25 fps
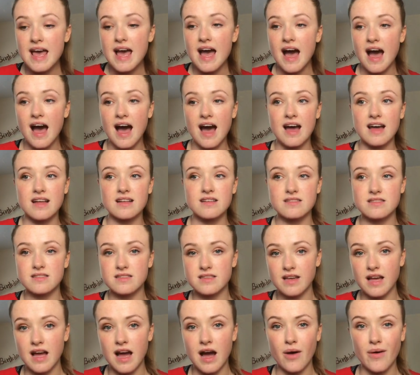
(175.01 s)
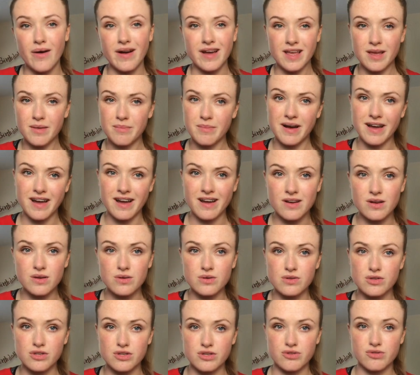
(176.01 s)
and how I keep my
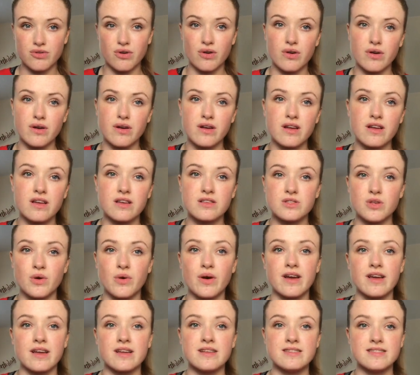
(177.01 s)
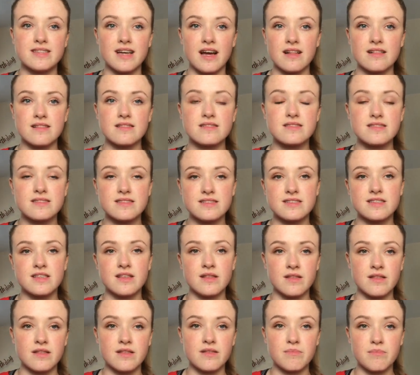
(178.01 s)
ankles strong so I can dance to
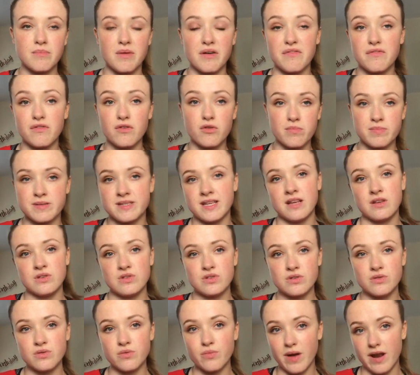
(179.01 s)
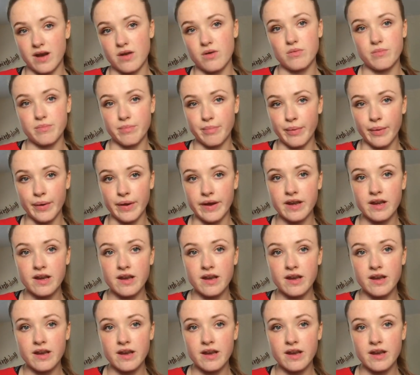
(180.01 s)
my full potential when on pointe.